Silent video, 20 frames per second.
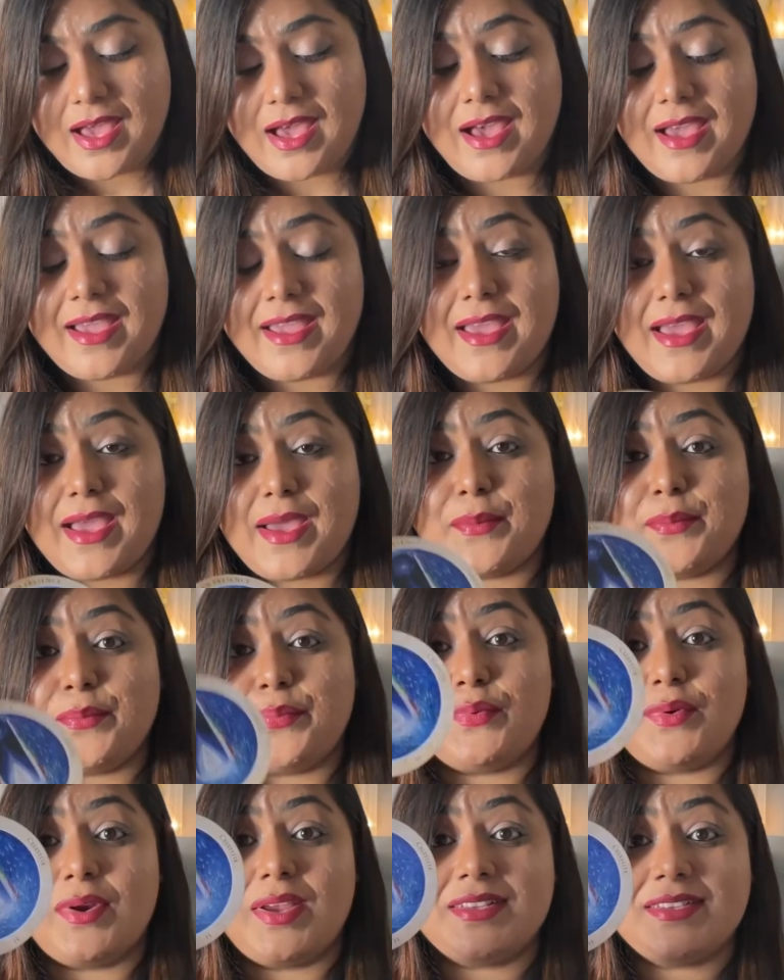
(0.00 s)
I
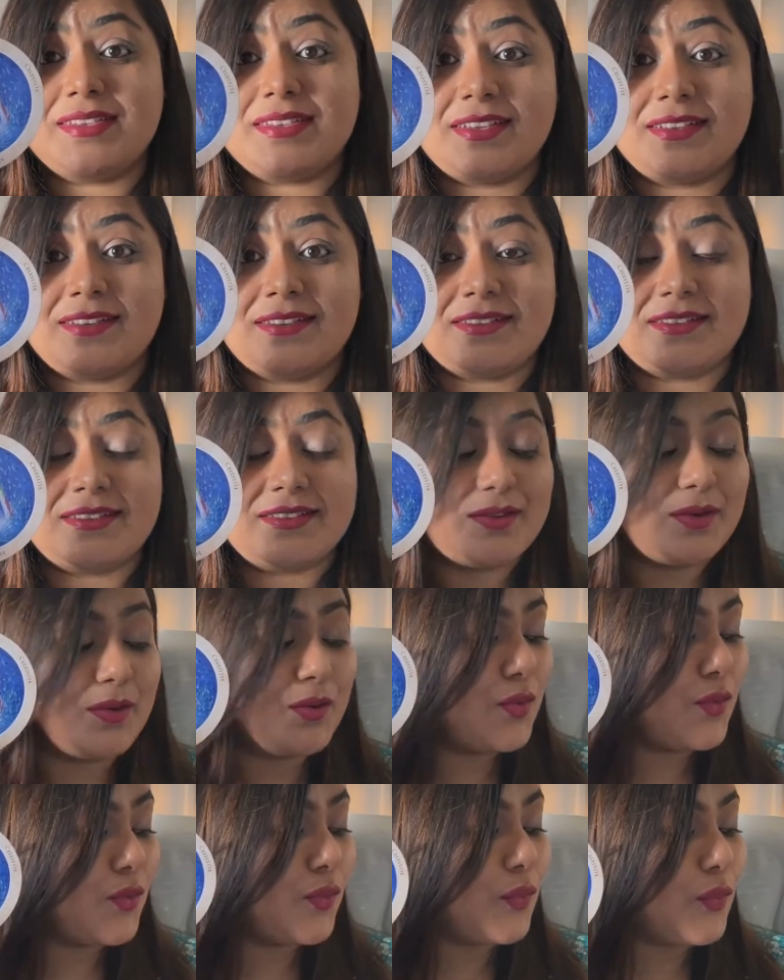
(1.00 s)
am Presence.
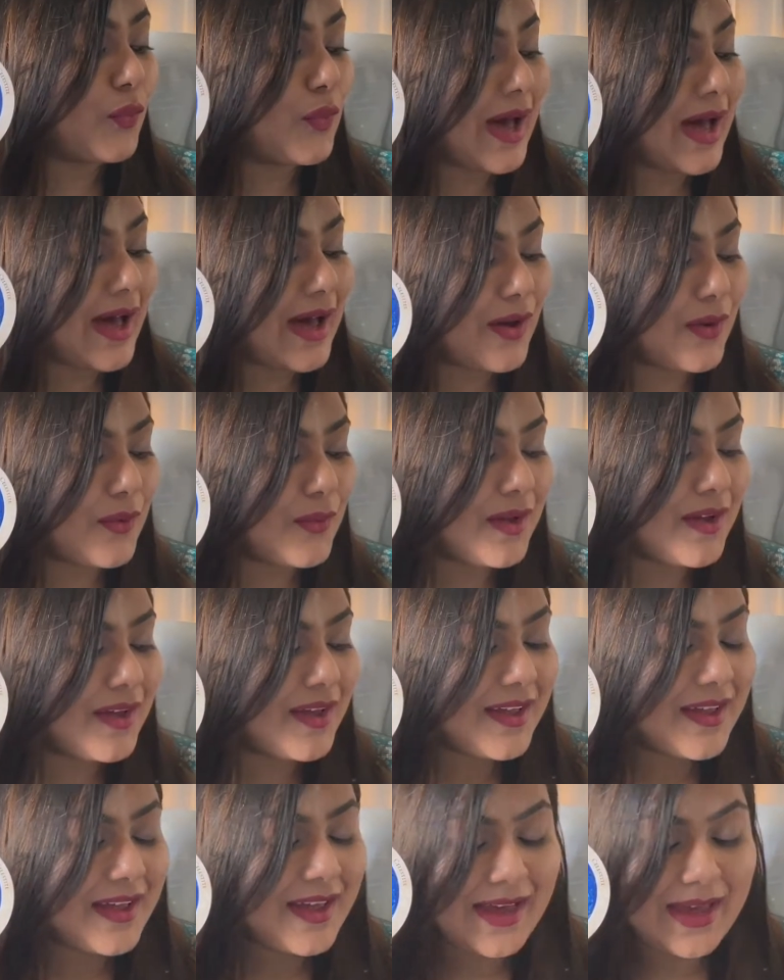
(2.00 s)
Oh wow,
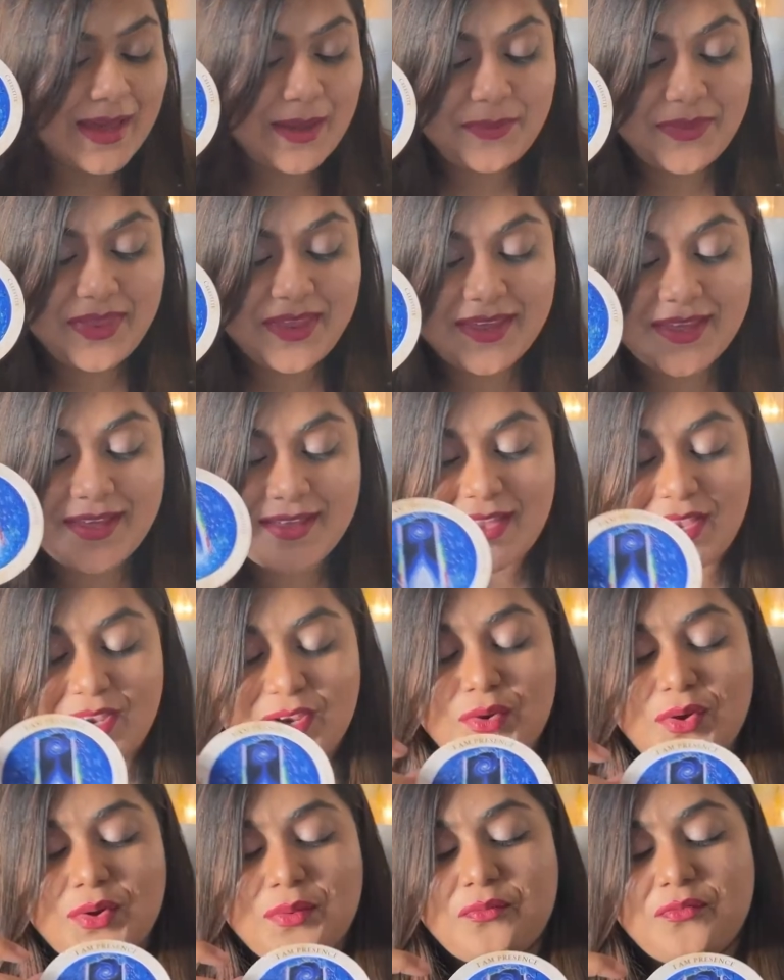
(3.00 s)
I'm thinking
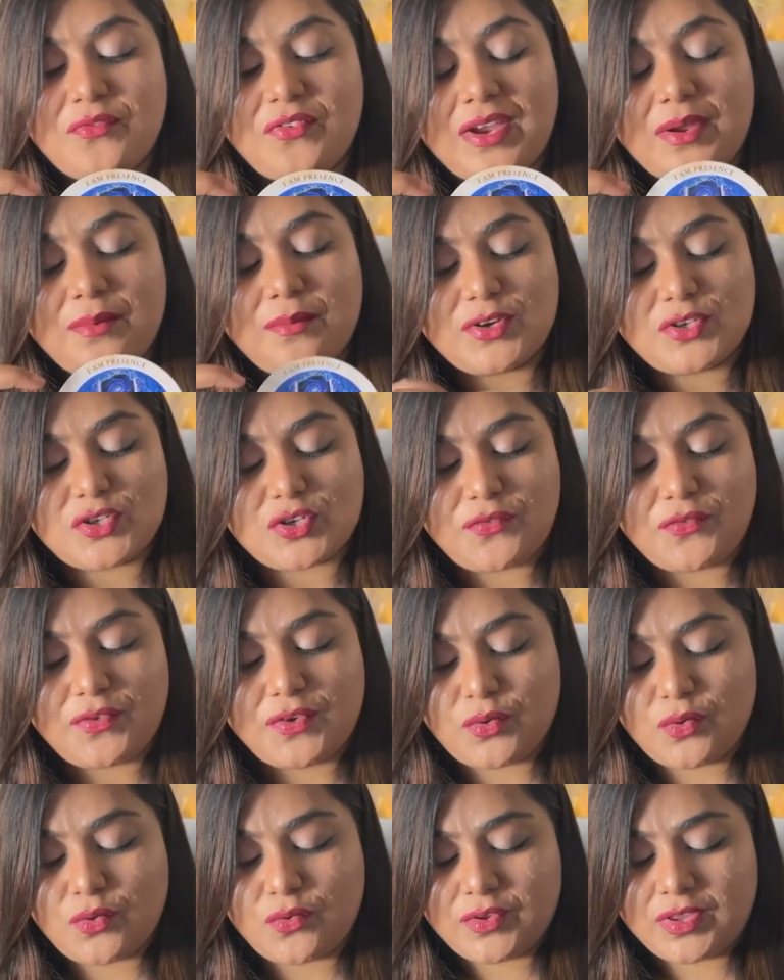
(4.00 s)
that you're very much
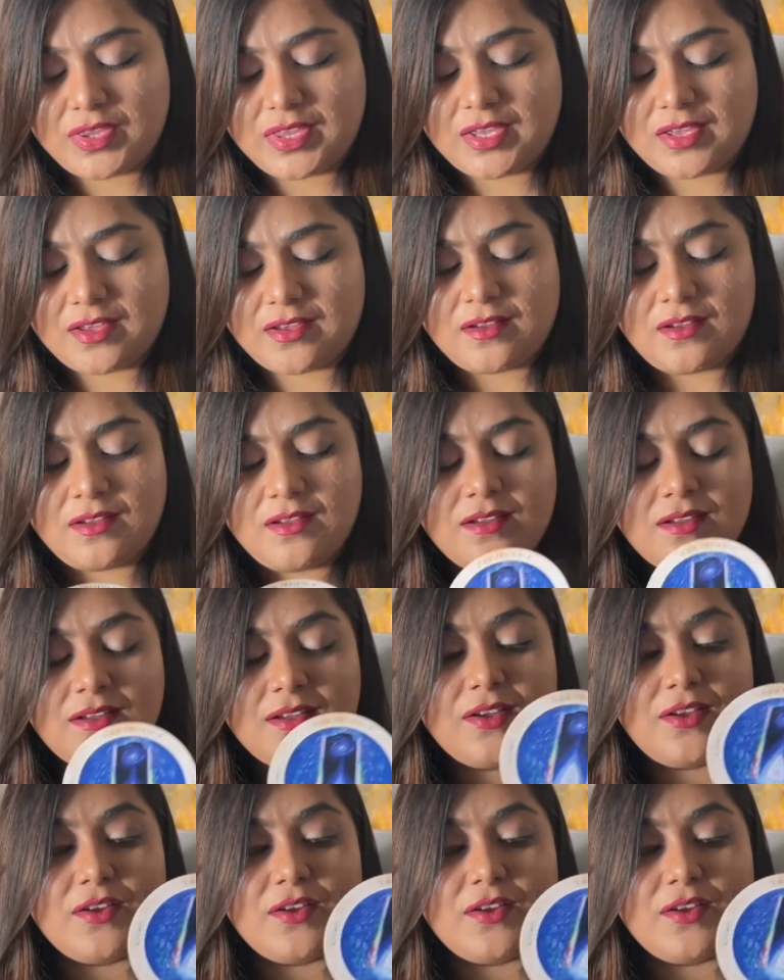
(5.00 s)
of an overthinker,